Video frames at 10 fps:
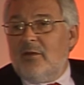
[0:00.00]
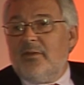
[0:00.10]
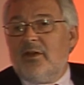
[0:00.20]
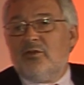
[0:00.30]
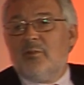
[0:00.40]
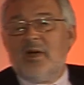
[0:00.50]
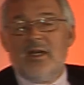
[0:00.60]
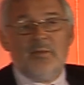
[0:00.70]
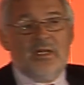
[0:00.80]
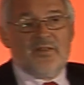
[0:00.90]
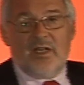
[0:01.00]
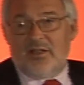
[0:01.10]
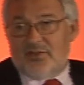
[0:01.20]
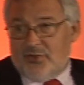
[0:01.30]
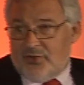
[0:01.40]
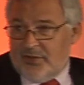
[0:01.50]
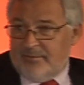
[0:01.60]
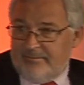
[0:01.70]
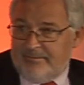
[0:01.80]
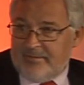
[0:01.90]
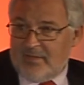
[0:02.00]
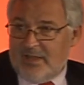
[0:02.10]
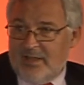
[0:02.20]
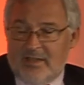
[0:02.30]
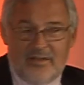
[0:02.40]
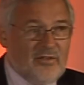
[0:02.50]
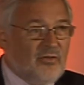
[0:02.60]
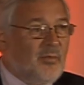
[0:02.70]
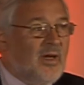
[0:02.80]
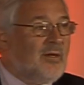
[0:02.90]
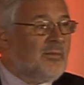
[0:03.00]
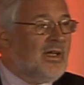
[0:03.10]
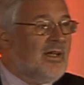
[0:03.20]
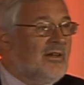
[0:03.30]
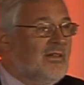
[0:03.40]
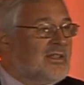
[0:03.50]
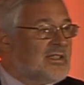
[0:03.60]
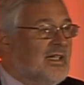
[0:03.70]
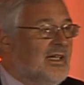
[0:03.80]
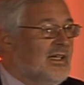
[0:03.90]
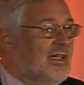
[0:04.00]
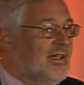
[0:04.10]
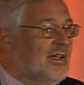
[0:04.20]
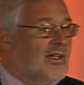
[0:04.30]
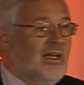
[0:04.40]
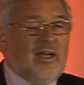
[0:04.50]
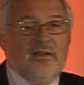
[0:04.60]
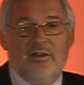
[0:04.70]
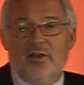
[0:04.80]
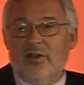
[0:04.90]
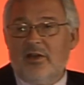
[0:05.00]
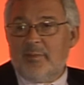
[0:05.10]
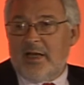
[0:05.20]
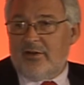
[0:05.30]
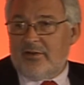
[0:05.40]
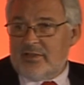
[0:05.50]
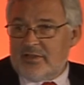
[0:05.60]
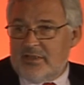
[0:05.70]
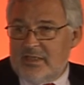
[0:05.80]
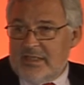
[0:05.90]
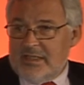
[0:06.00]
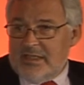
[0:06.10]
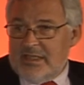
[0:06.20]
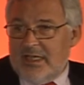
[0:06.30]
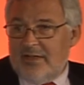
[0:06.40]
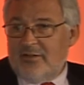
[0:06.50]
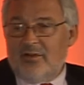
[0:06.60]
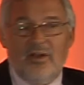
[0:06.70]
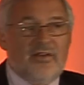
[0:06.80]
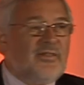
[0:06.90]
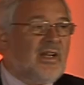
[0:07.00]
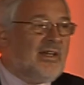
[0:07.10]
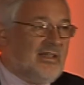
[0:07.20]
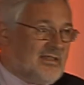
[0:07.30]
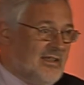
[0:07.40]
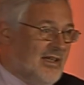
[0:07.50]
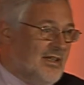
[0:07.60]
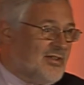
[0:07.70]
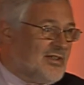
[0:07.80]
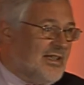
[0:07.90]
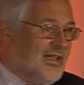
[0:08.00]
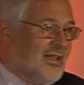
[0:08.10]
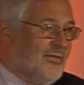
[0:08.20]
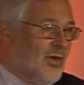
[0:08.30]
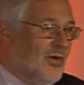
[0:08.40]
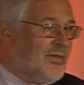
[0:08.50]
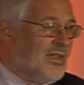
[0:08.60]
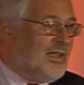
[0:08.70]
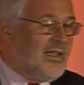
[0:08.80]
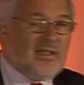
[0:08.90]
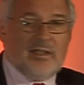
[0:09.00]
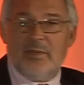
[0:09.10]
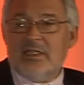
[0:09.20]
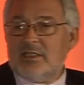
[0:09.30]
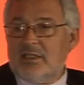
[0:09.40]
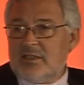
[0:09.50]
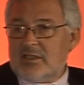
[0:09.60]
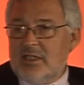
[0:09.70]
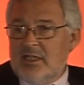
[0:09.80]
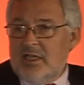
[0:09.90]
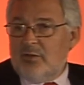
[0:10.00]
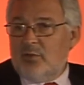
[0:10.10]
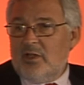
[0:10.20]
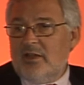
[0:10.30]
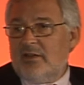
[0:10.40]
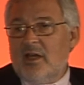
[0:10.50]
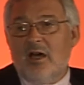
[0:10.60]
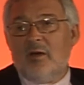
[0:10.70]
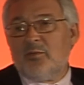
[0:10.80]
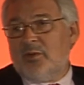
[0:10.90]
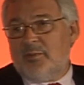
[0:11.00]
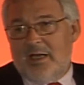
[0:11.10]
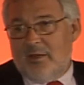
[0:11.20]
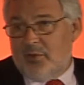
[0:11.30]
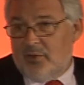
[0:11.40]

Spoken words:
remind me of castles, that remind me there's a king here and there are a lot of barons, and there are a lot of knights that I usually get involved in the meetings armed with PowerPoint.